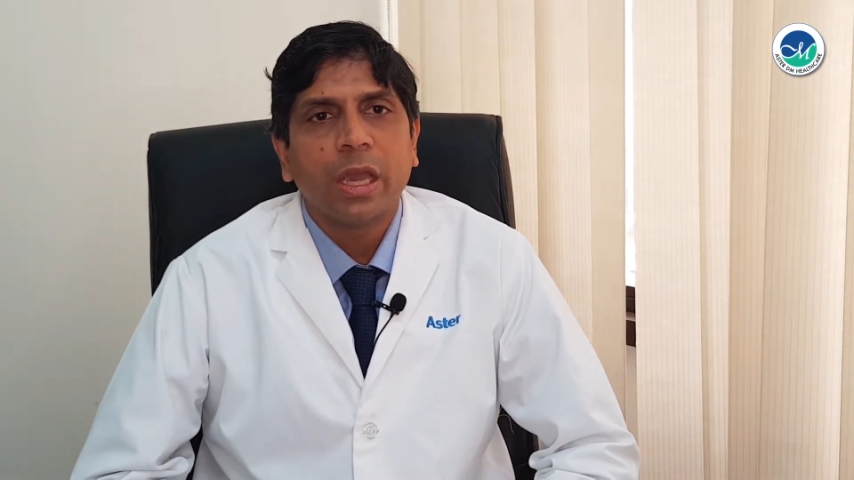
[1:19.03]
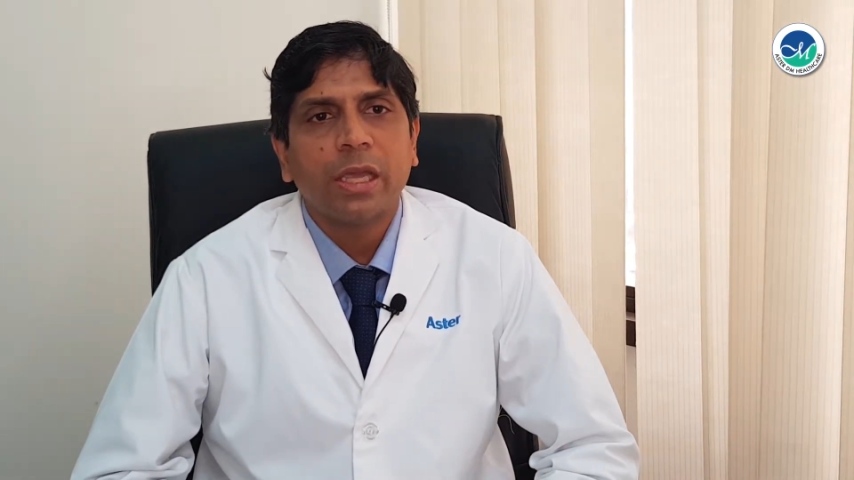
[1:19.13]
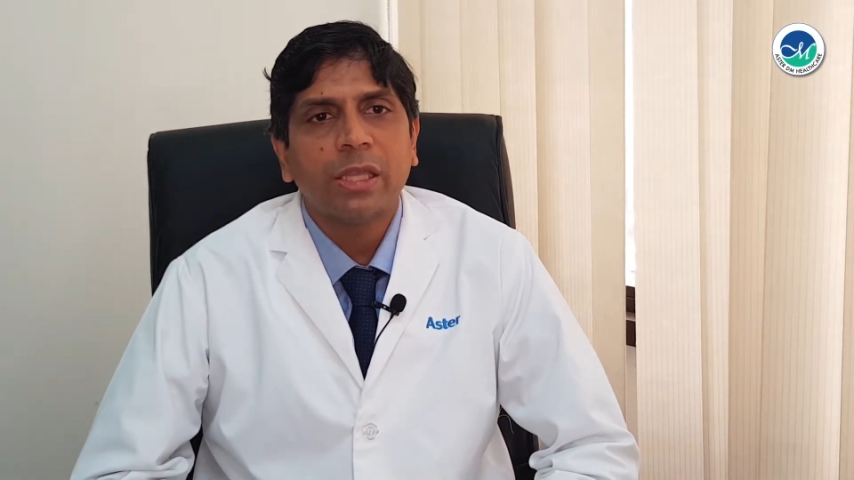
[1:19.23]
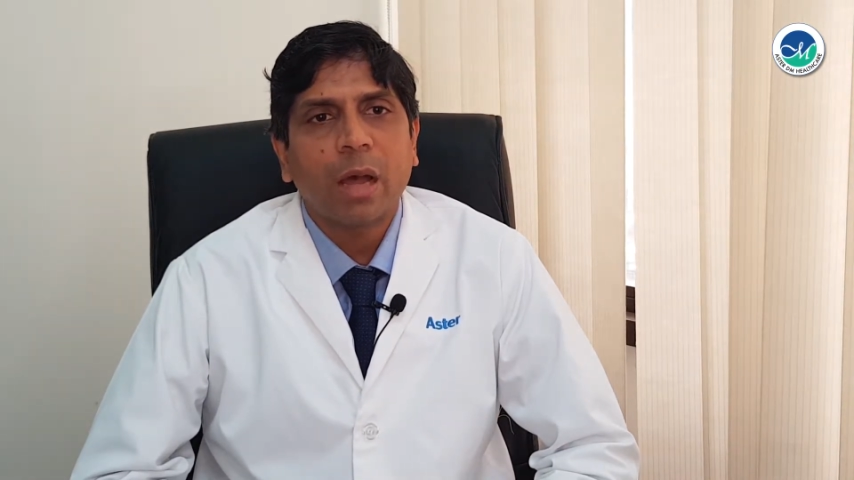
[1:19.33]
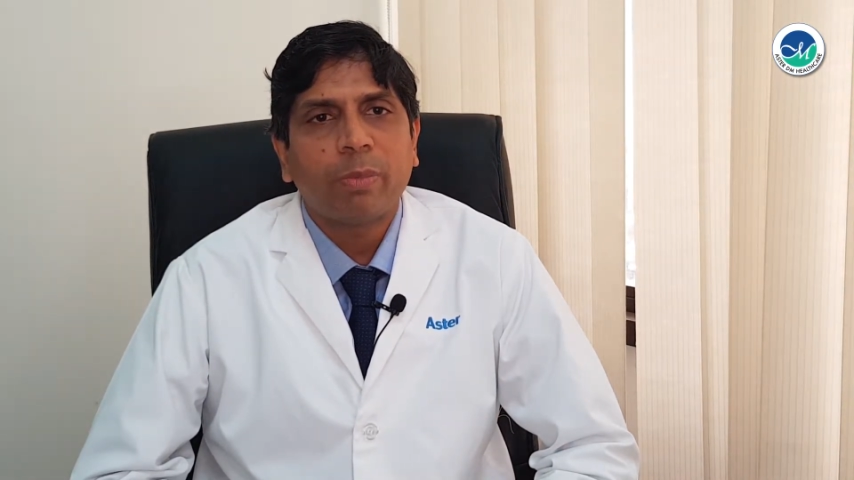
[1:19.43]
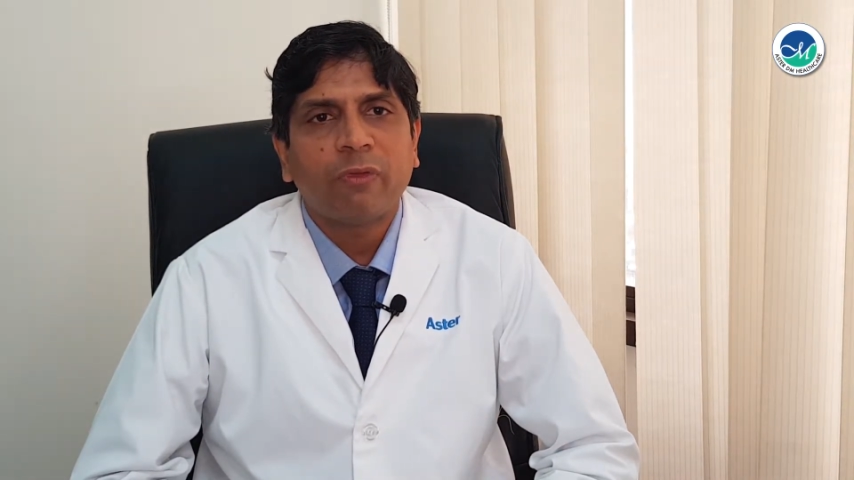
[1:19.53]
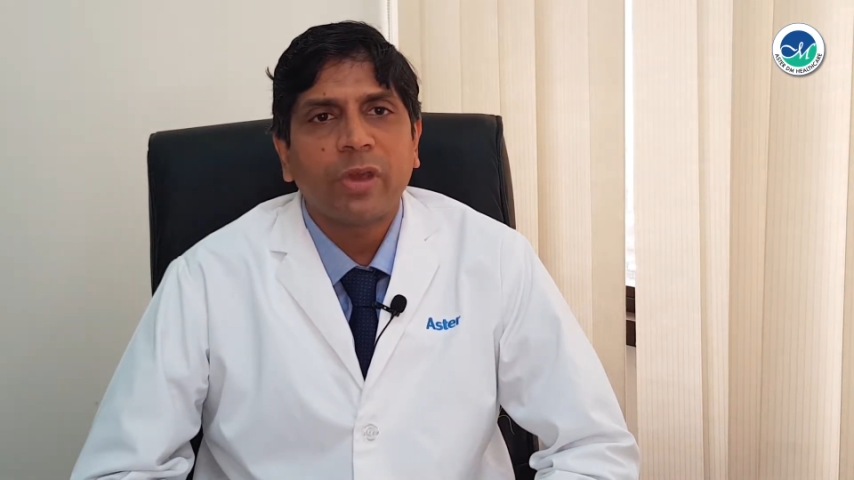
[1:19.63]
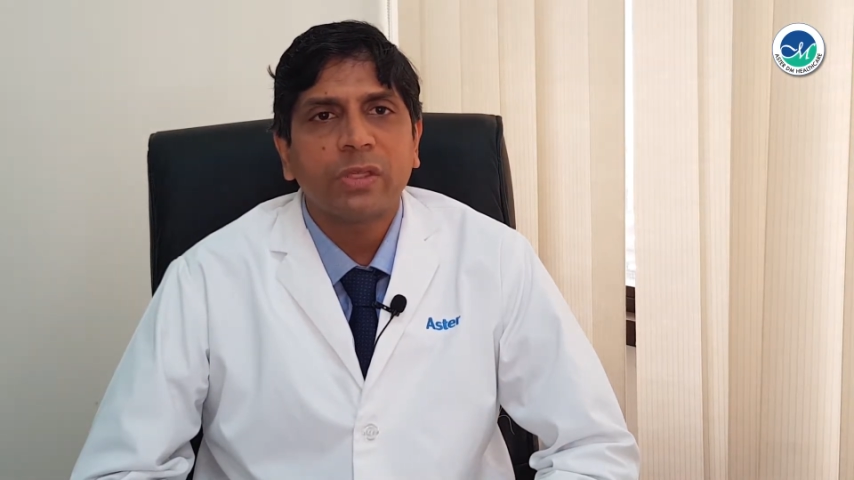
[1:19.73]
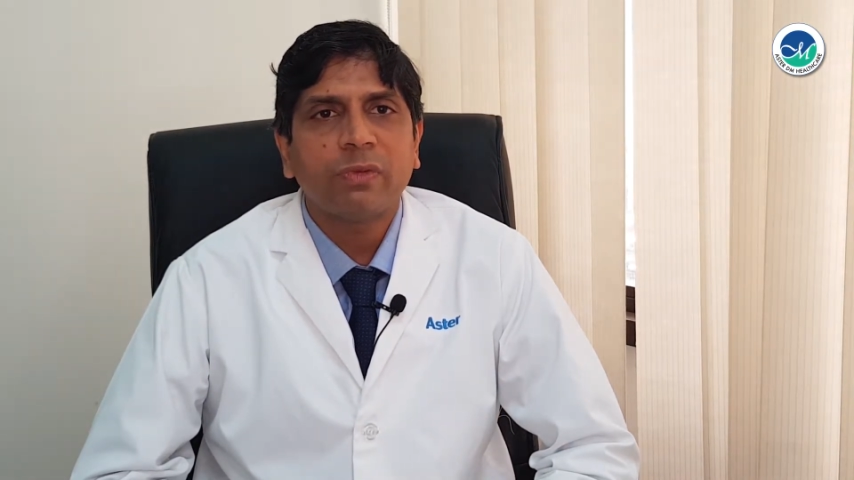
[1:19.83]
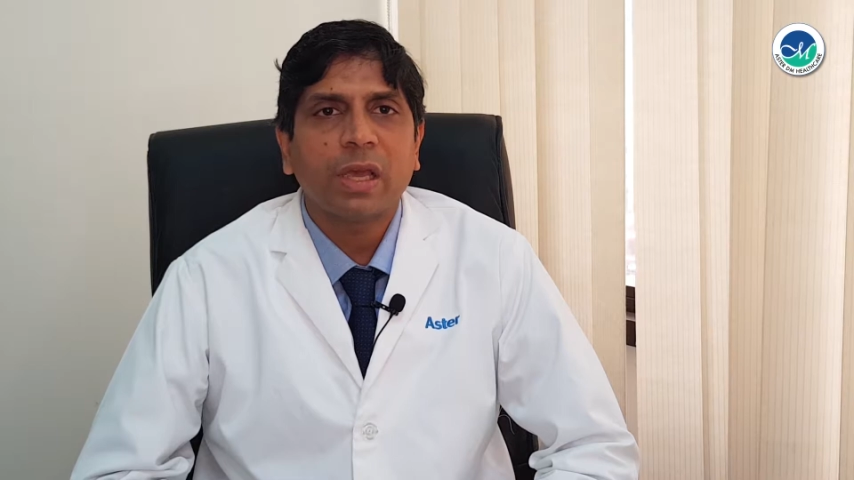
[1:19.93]
In the upper
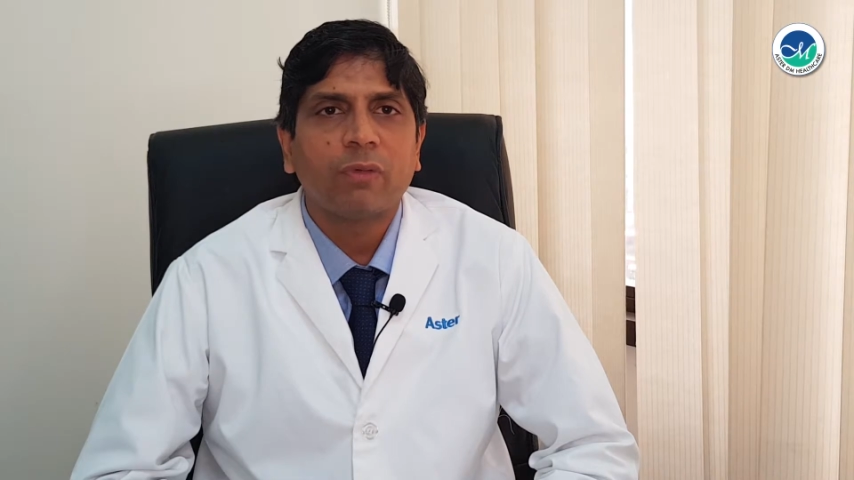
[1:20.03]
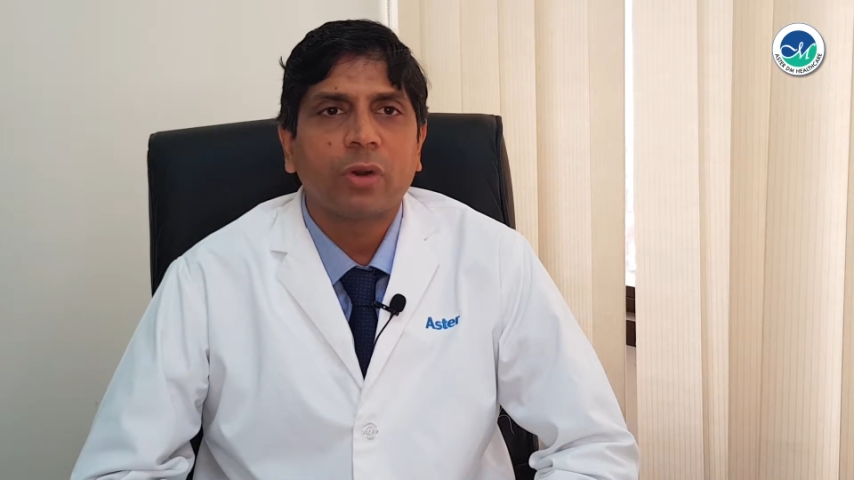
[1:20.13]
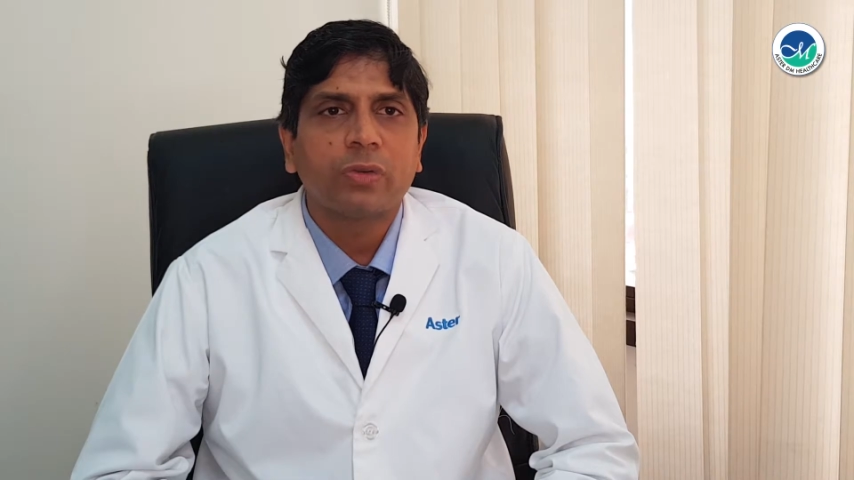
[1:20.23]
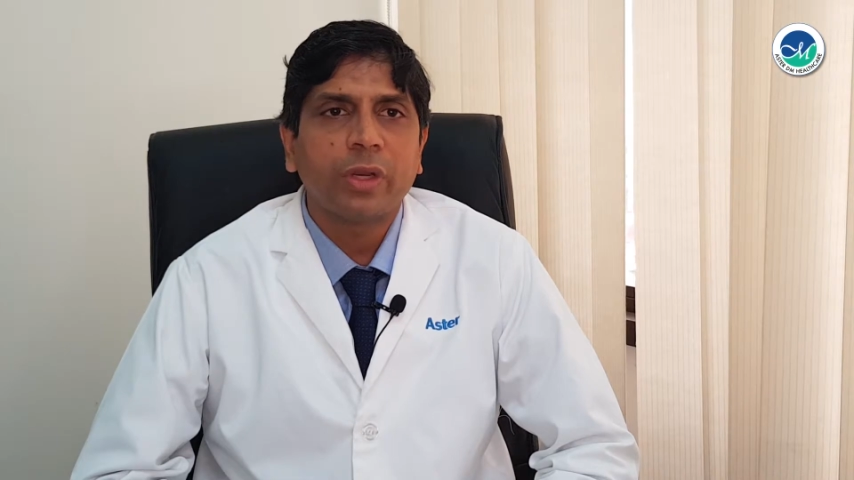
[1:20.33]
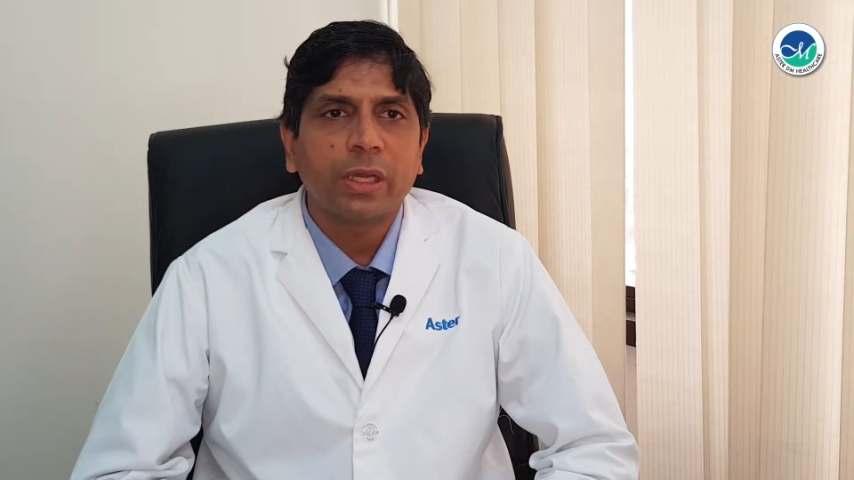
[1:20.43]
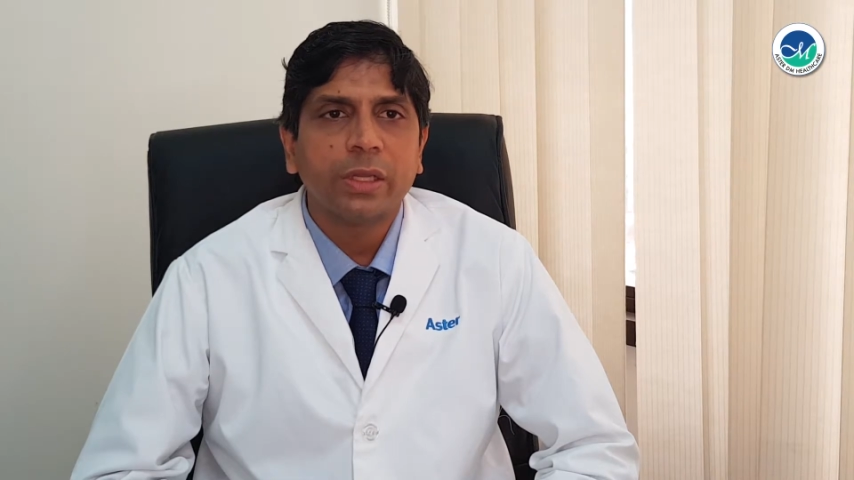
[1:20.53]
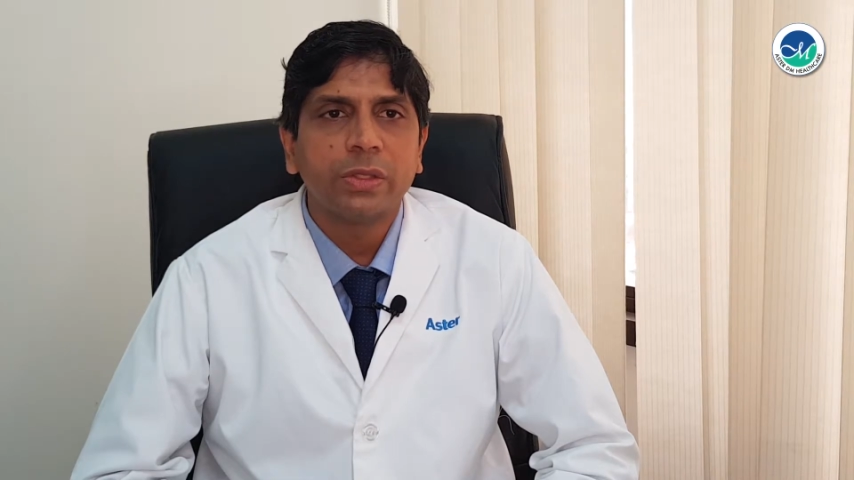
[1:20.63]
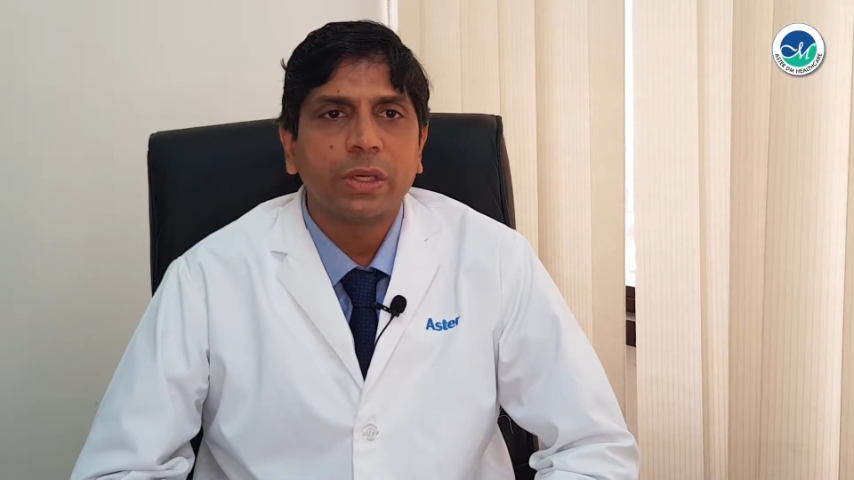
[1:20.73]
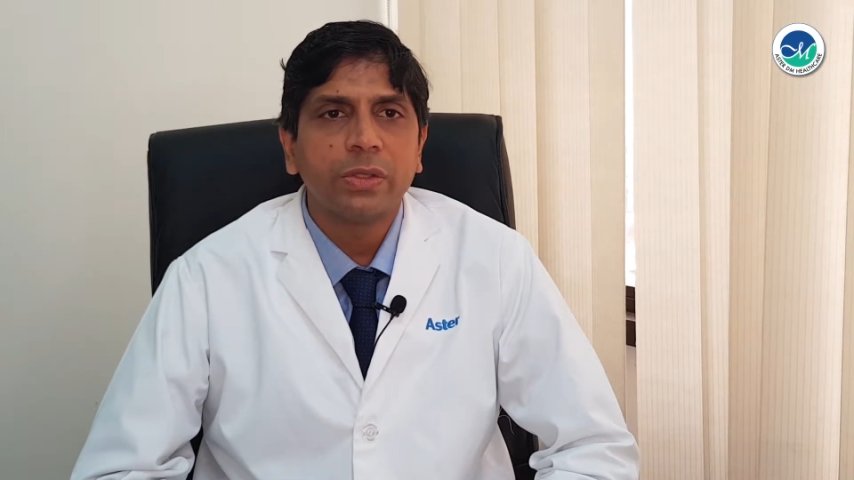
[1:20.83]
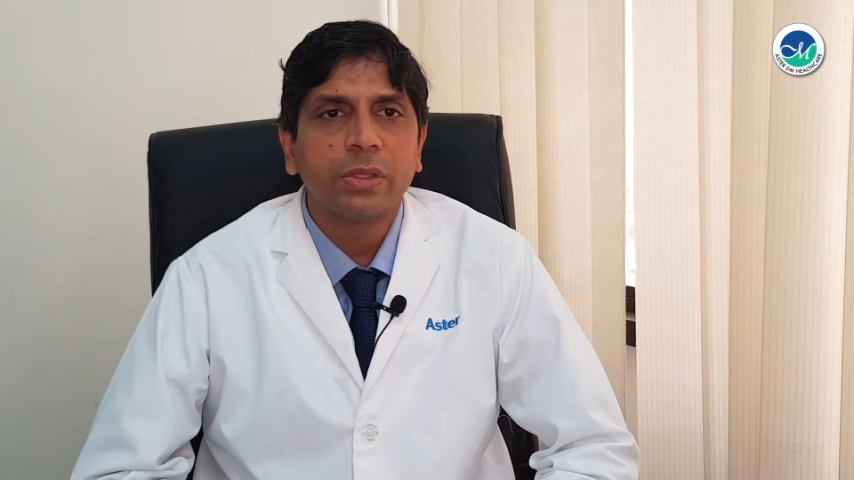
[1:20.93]
face, we have got three
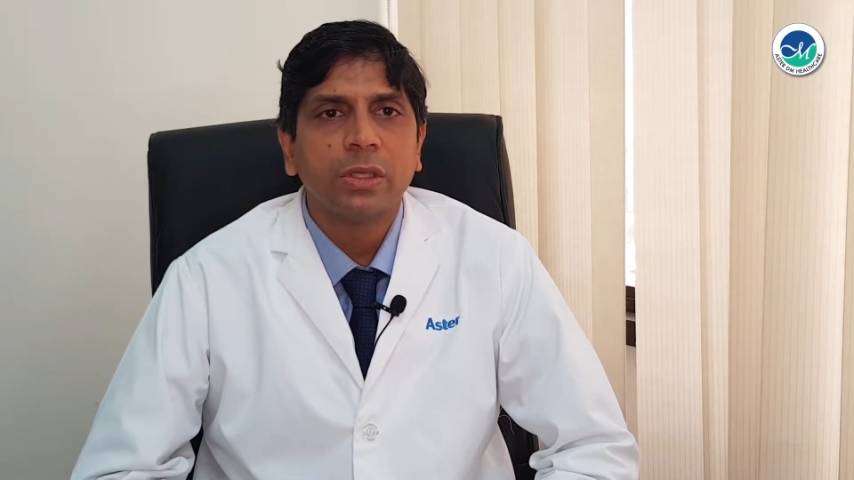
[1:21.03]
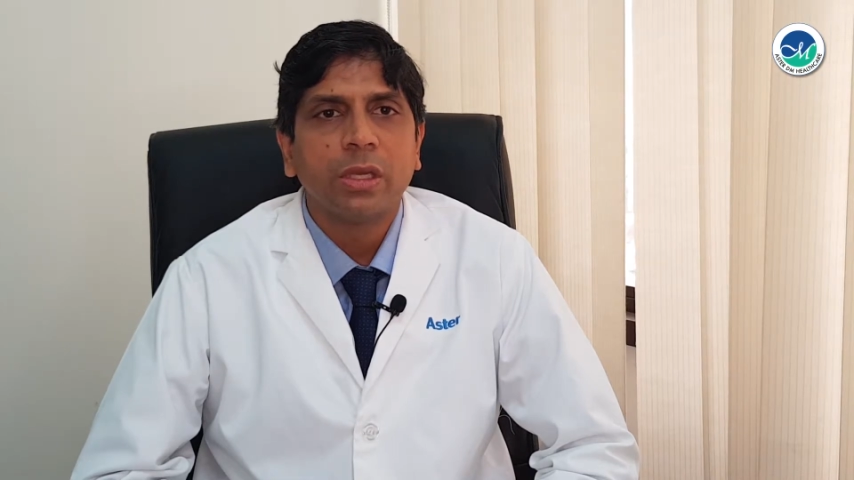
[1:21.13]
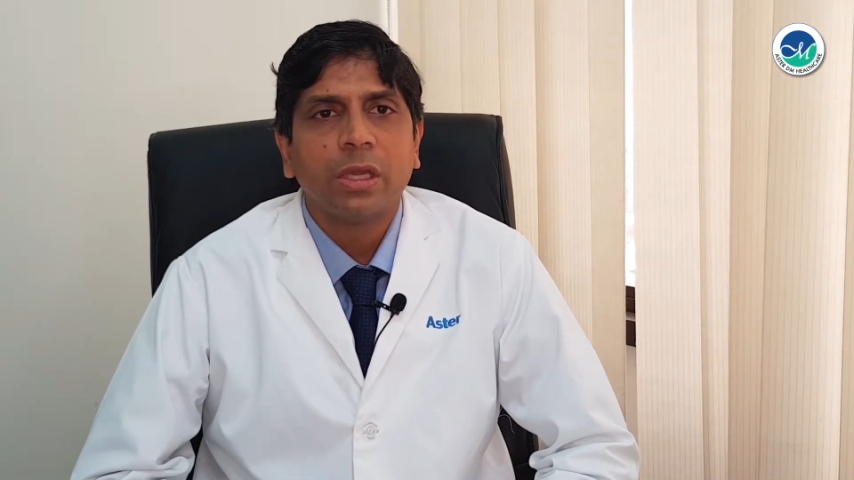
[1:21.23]
concerns: